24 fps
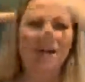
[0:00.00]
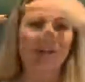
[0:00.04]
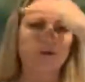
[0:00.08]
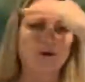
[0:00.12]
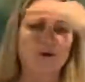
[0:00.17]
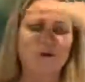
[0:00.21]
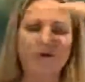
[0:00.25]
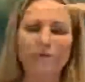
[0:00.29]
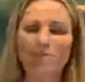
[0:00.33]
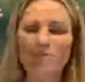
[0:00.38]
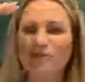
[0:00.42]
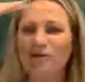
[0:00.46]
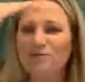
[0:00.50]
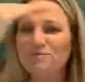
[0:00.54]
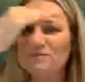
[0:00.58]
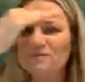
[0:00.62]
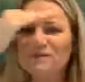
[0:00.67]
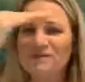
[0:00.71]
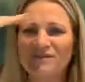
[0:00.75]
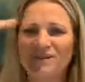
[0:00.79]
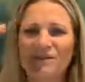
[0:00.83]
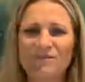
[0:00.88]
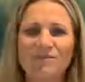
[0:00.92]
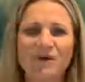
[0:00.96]
The whole
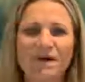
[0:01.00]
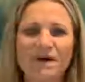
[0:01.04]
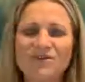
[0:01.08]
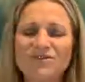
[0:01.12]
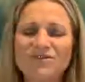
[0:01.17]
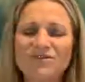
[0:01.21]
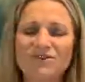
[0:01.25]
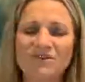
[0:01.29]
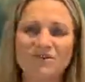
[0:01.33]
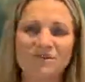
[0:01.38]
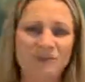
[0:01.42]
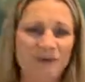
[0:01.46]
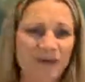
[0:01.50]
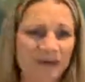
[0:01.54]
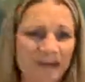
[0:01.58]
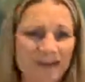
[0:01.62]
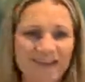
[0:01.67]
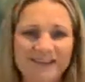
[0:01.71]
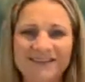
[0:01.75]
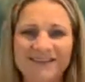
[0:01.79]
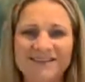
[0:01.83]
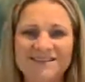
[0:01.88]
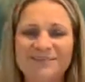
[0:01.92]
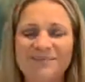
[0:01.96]
purpose of the mantra,
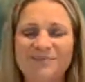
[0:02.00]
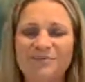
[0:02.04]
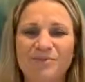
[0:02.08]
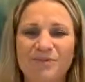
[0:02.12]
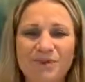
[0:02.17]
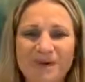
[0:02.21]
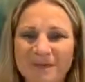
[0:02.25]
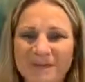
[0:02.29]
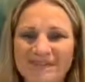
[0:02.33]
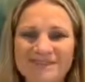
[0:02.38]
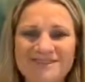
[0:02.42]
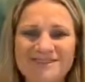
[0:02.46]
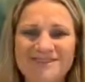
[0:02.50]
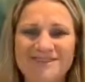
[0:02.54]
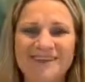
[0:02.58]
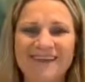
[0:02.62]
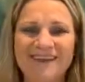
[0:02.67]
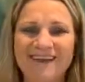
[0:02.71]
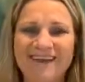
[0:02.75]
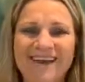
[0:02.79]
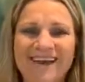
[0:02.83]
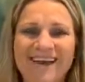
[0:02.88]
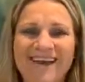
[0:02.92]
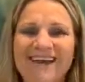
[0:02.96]
right, is to brain
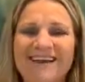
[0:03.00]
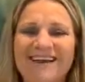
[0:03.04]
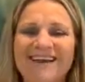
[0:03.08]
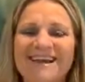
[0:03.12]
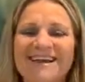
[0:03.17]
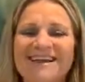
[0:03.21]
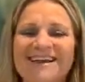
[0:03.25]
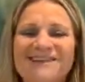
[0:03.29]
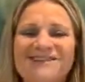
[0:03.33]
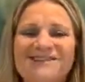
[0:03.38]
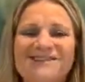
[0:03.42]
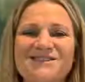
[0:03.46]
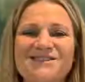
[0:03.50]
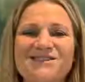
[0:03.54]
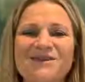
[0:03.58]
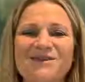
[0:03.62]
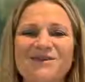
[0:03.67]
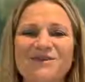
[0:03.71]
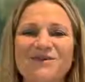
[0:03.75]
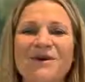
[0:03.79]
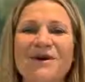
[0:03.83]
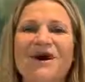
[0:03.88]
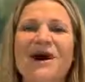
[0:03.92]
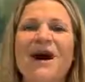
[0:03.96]
train, is
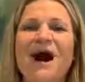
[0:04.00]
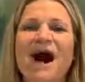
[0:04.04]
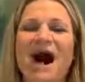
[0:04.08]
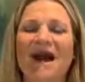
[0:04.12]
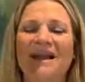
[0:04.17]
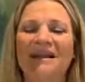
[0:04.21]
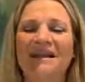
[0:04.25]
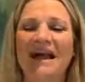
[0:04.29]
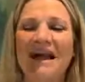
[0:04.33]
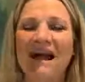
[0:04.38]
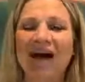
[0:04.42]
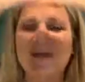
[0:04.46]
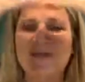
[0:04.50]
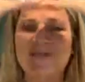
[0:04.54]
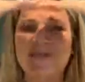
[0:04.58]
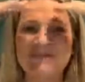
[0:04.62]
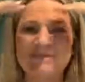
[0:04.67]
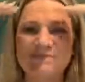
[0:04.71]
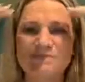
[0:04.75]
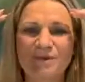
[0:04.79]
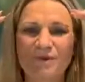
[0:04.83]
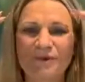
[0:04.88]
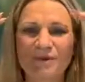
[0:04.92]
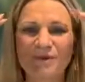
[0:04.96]
to allow
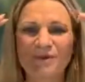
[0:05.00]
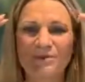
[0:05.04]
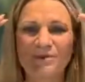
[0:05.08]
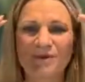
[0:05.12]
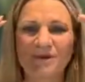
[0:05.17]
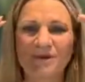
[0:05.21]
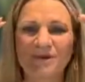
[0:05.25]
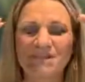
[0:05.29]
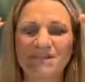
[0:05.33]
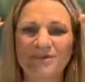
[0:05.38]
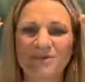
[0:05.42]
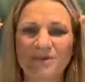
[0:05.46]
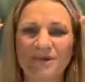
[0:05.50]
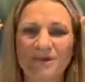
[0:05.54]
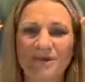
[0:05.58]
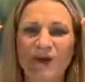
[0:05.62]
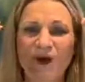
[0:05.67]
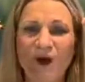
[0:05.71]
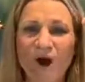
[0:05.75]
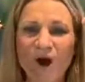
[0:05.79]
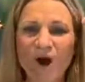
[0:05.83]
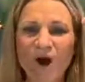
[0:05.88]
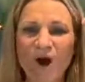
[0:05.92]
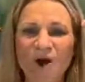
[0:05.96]
this part of the brain to be
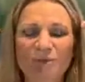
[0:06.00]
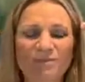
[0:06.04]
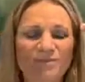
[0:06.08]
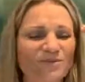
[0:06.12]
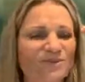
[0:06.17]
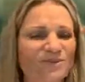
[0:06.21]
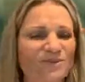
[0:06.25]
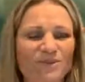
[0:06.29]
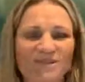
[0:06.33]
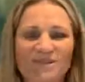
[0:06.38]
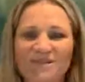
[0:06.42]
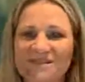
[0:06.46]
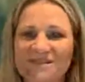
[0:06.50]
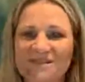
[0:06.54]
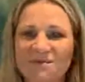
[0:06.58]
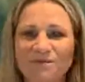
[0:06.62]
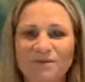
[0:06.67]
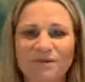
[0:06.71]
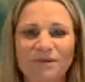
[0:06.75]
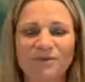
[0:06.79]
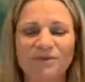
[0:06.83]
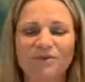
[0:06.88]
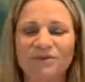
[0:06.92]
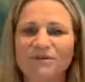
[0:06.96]
calm, just
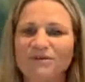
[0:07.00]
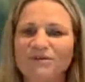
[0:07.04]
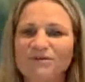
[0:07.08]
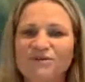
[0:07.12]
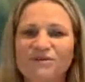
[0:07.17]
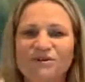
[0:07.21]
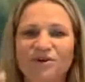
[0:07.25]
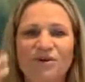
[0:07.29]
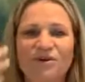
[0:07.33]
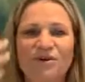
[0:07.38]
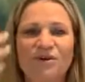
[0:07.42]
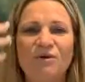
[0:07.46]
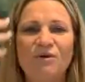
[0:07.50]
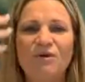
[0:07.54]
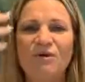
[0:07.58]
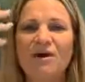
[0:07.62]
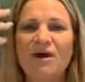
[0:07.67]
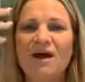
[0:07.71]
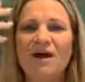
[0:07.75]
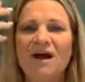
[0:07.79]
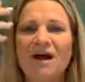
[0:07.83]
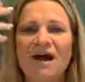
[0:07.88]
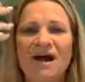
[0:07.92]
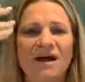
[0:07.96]
simply with a so
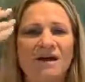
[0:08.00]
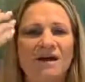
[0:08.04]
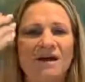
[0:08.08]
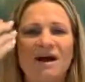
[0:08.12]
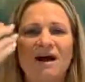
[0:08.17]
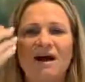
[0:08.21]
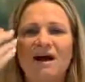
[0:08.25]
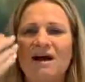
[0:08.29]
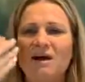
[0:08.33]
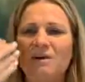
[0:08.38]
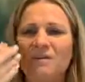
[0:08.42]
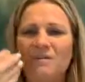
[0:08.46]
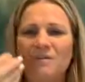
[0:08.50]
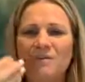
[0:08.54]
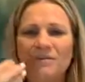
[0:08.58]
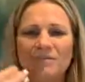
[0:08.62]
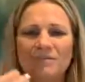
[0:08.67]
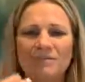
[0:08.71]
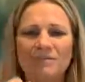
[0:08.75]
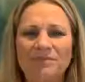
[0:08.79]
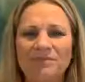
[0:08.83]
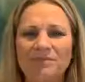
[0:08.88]
and a hum.